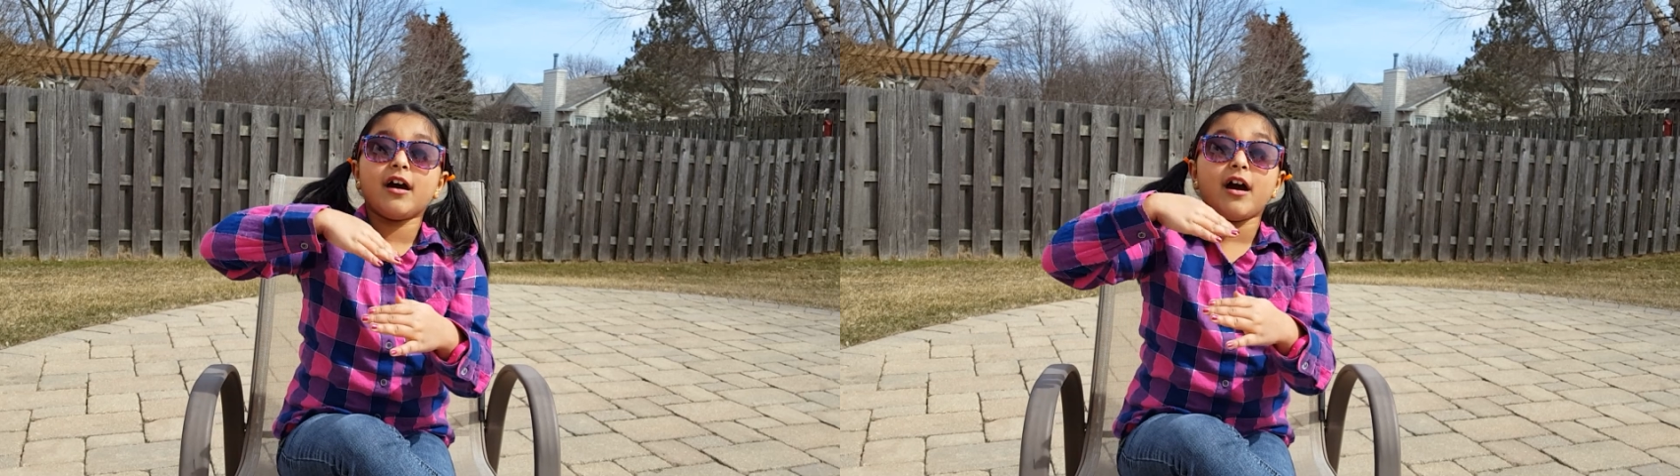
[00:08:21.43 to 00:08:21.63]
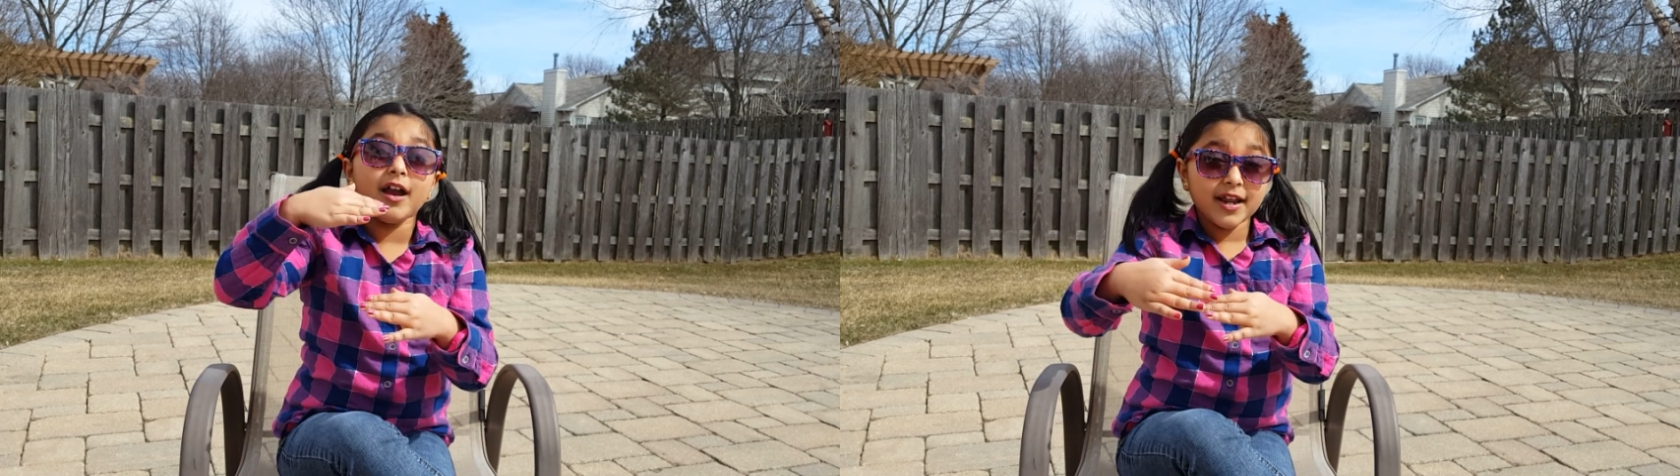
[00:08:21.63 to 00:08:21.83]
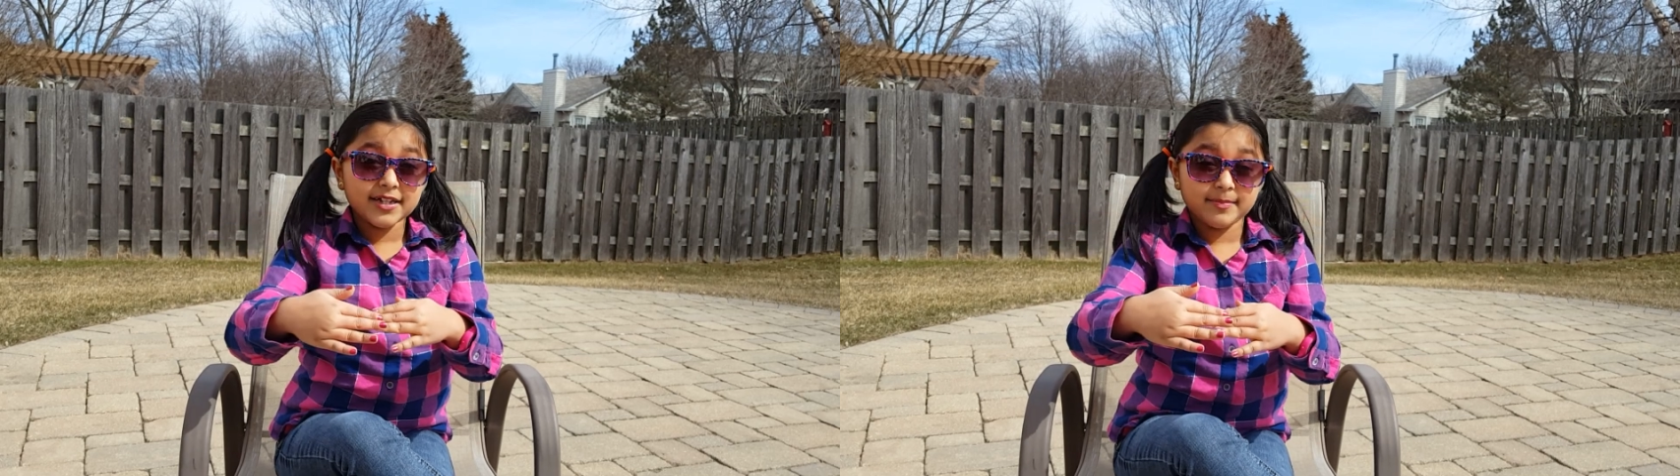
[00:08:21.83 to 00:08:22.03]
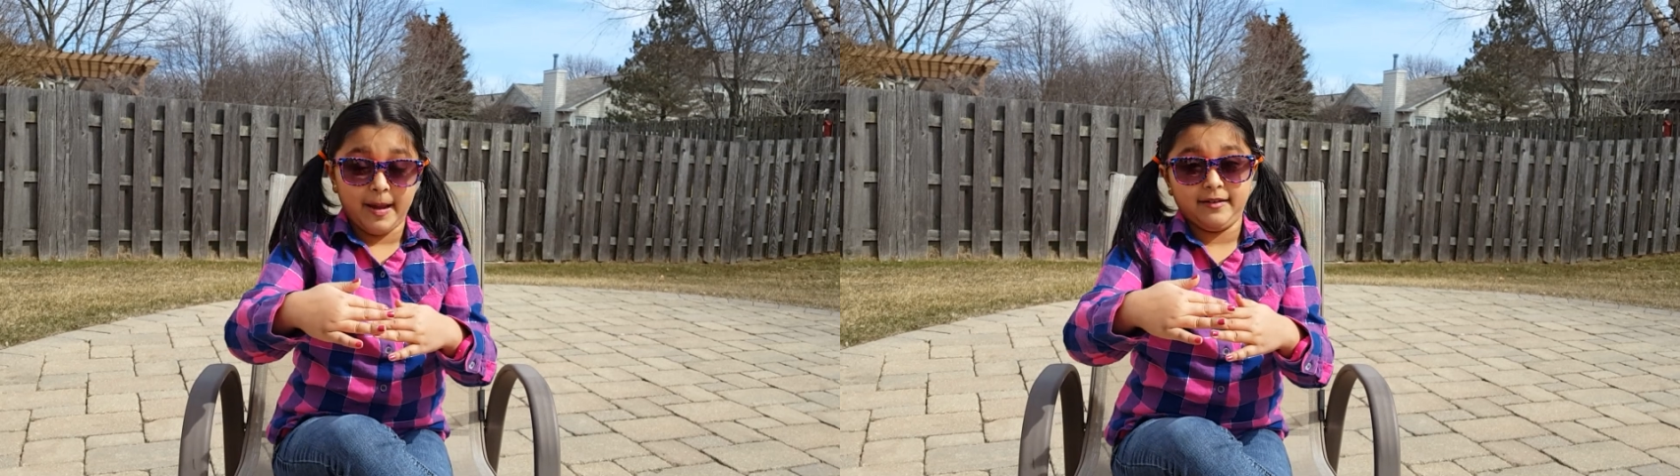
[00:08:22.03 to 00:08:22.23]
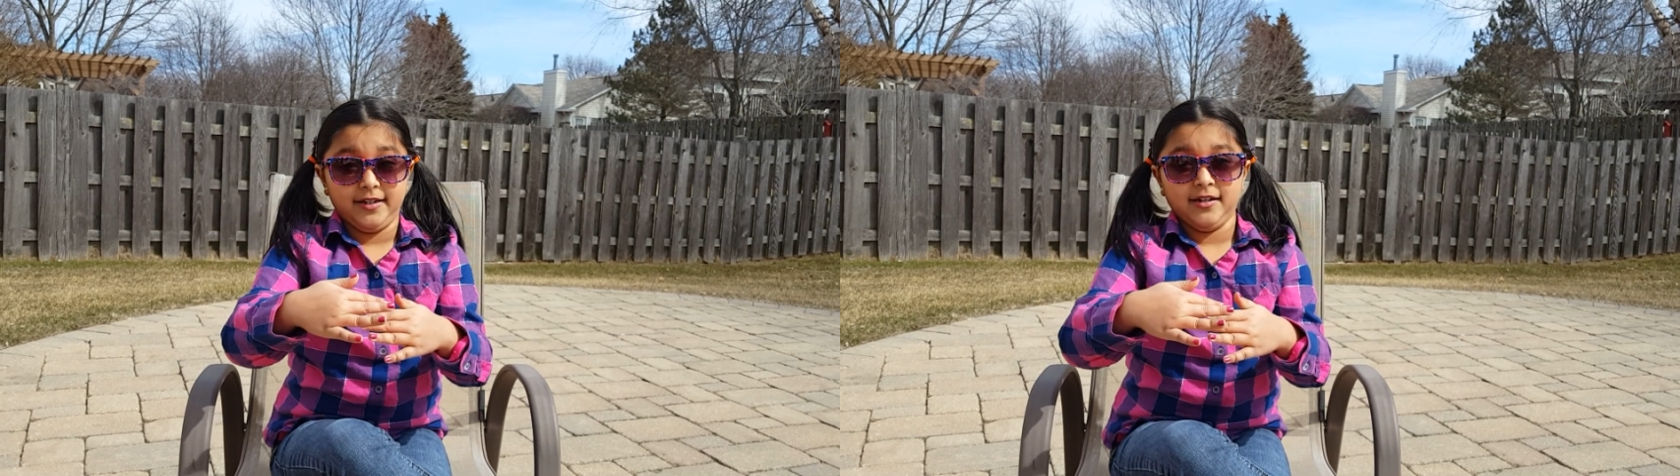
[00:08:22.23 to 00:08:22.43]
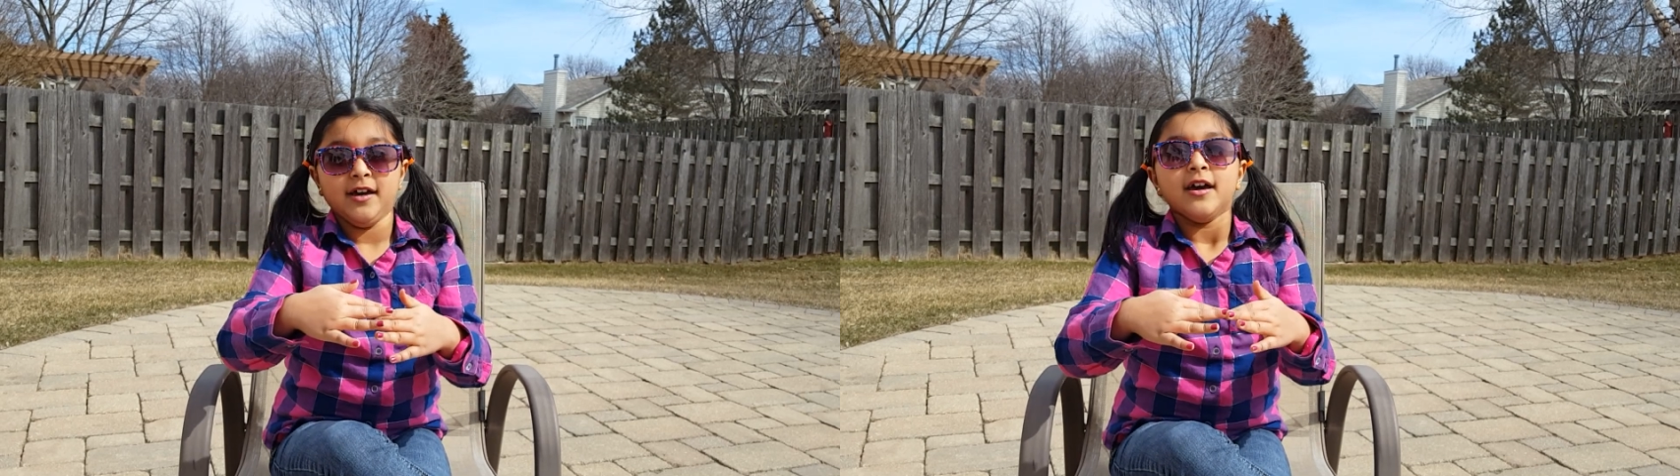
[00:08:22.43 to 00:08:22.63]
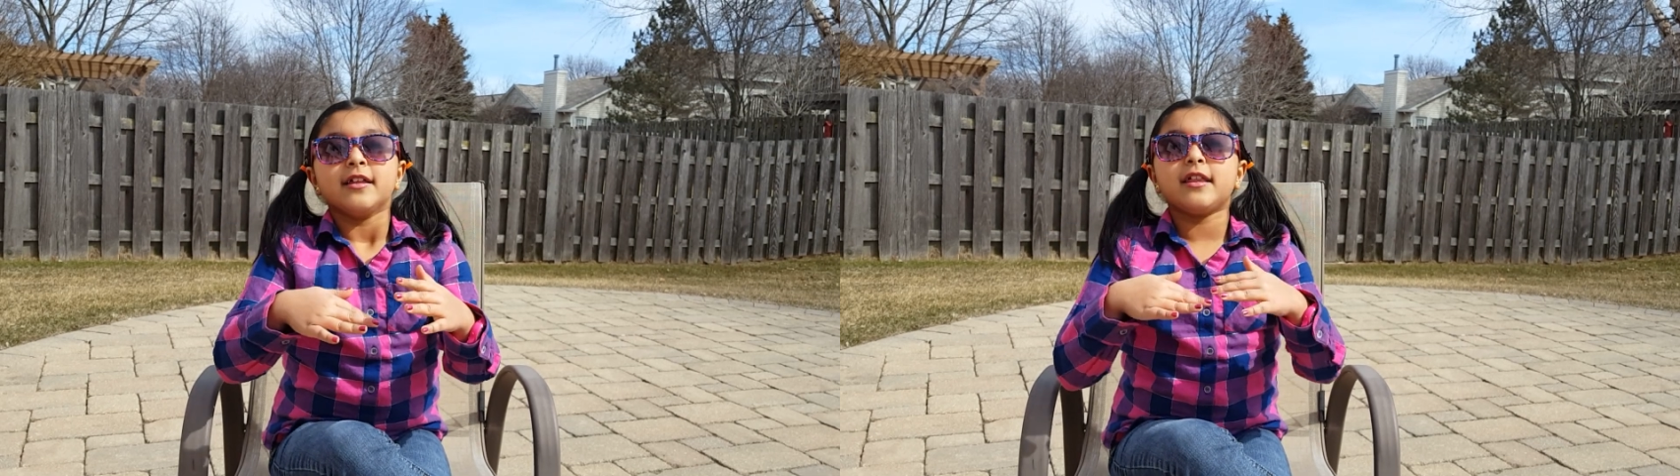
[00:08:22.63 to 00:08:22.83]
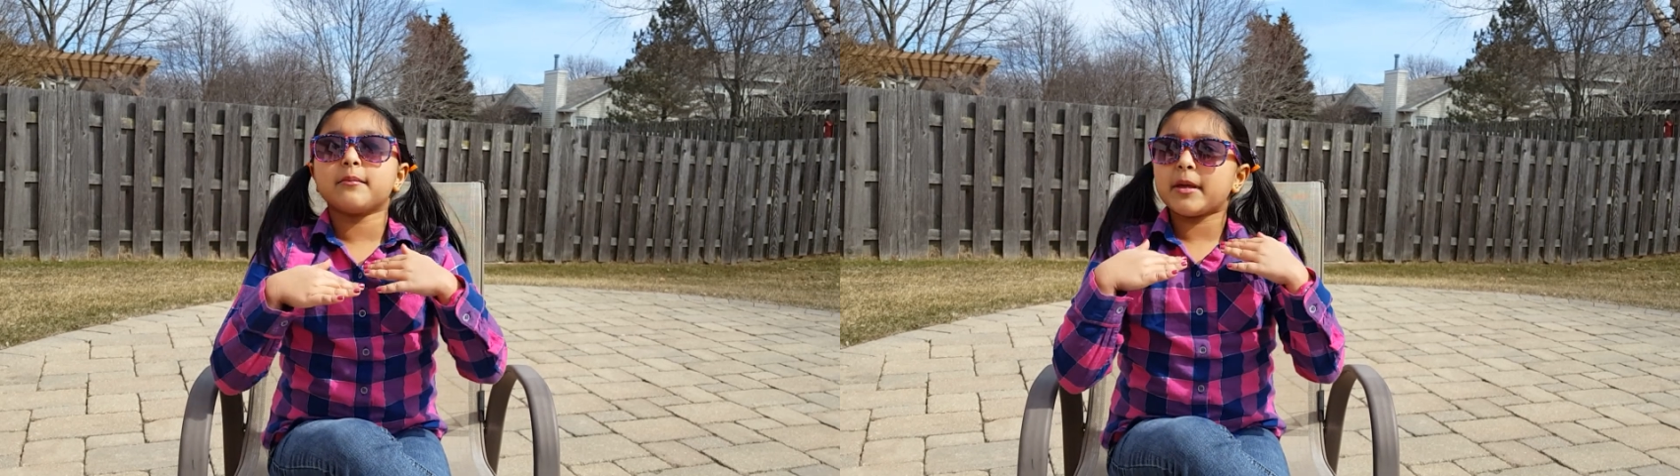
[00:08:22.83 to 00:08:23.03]
unexpected
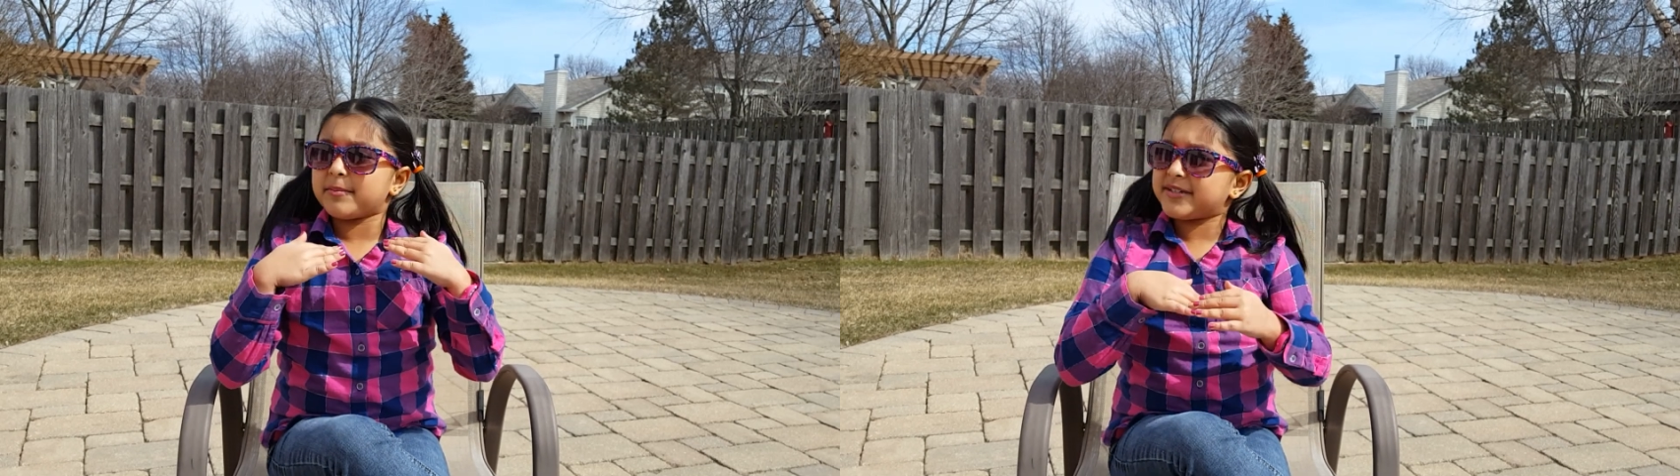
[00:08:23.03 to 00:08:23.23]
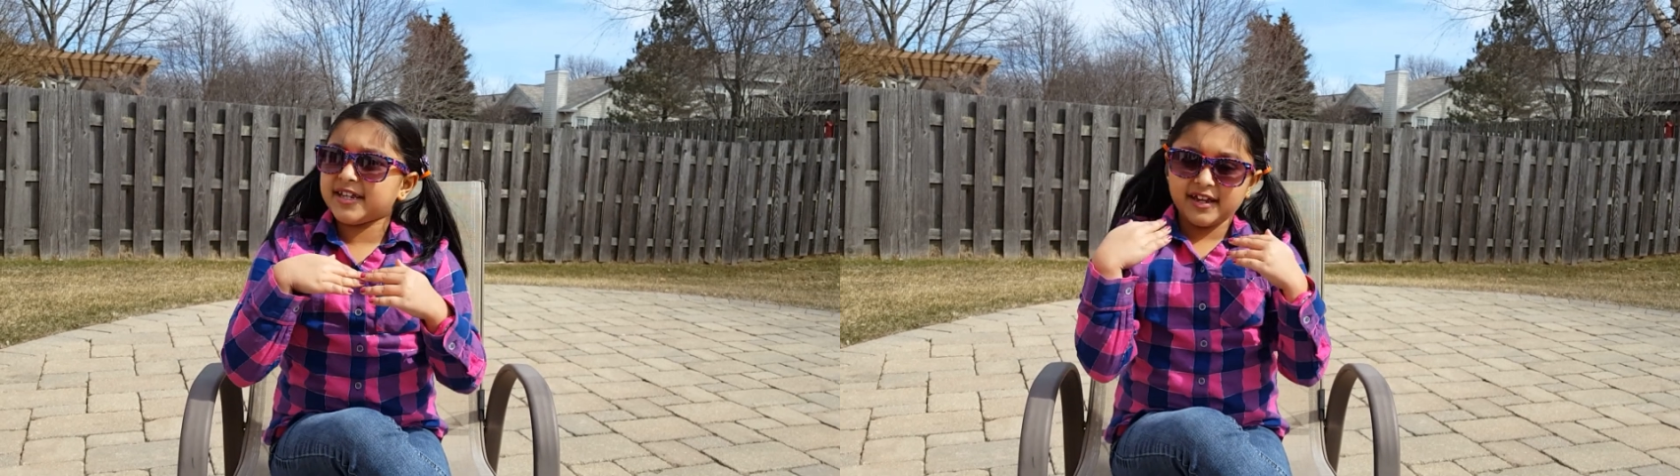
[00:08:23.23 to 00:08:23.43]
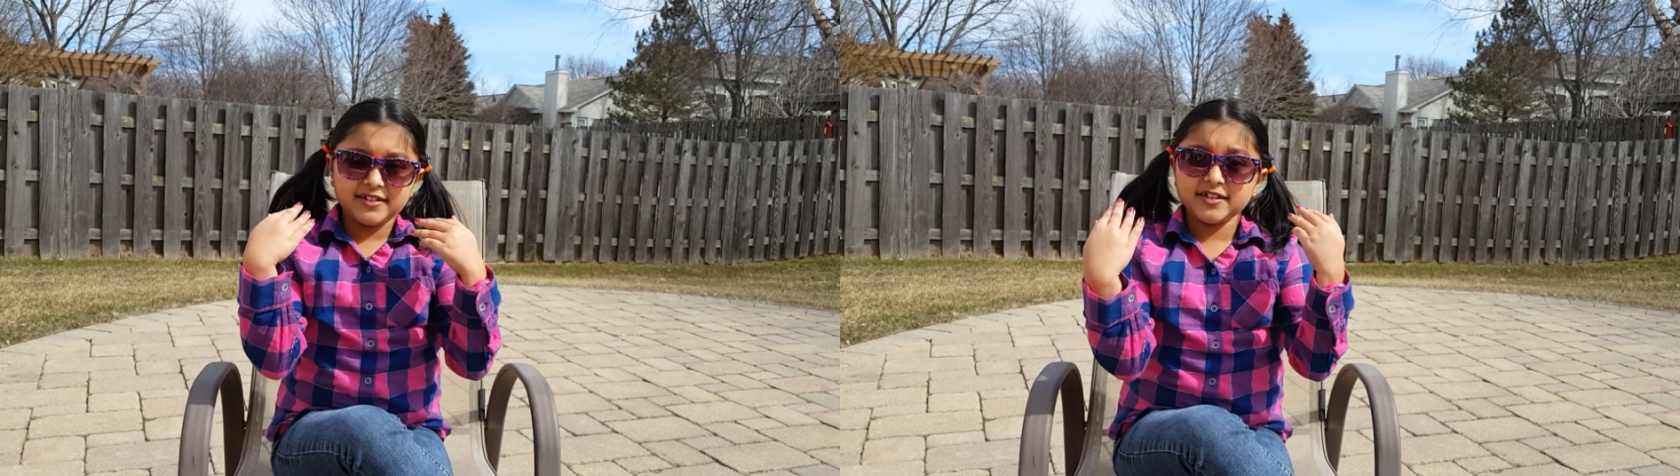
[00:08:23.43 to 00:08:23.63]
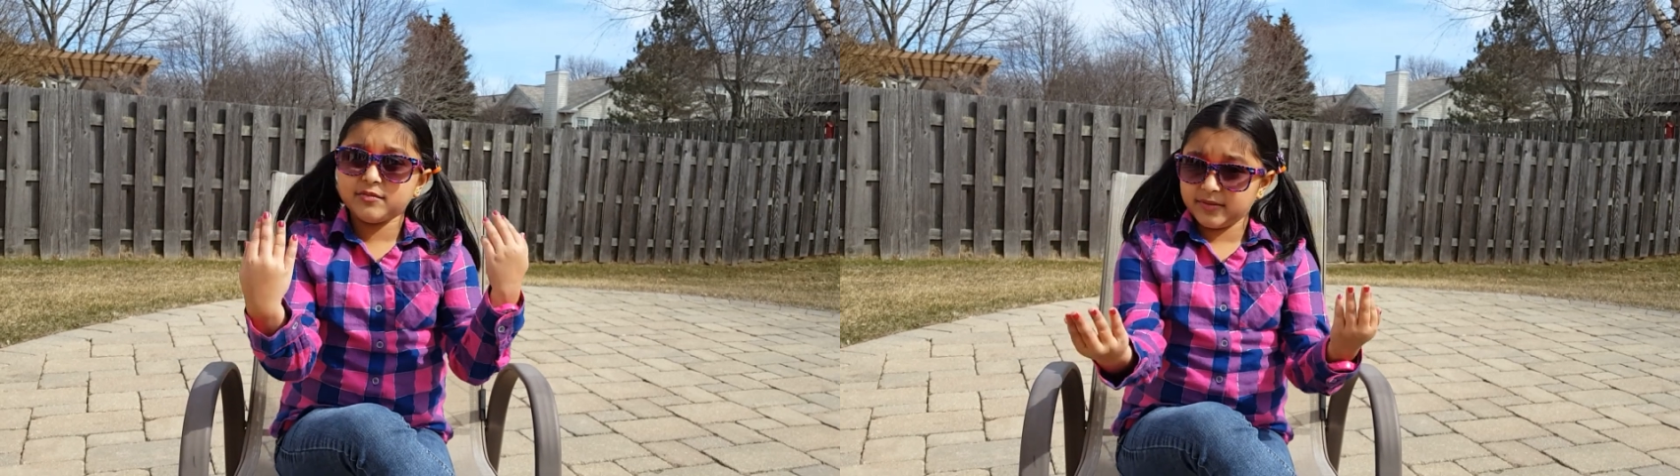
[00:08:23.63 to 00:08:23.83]
that maybe scientists